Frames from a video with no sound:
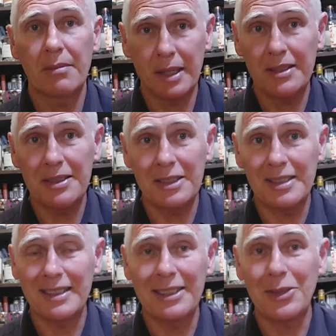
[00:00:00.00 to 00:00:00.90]
Makes, you know,
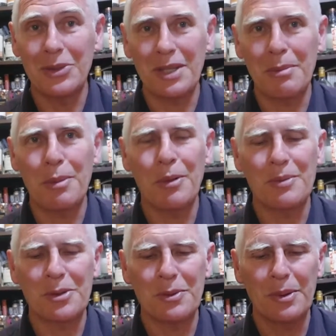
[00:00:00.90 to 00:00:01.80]
cures a couple of
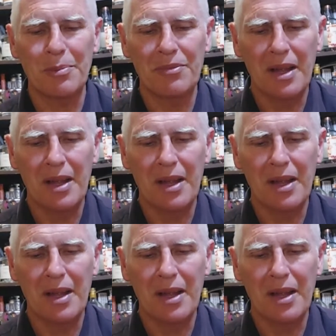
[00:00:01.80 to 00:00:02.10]
problems as well.